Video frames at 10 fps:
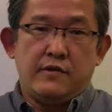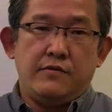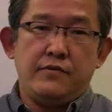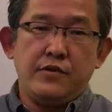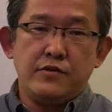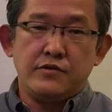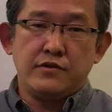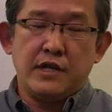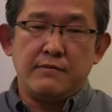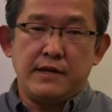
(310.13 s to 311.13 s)

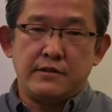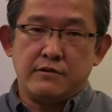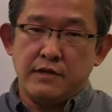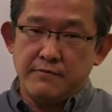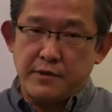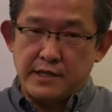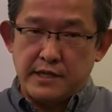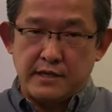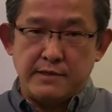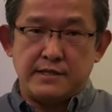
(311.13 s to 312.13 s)

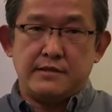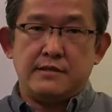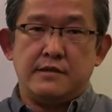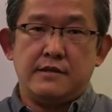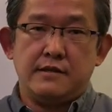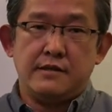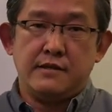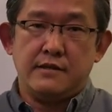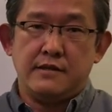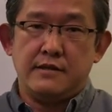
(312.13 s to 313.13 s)
If there is a
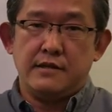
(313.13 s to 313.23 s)
defect,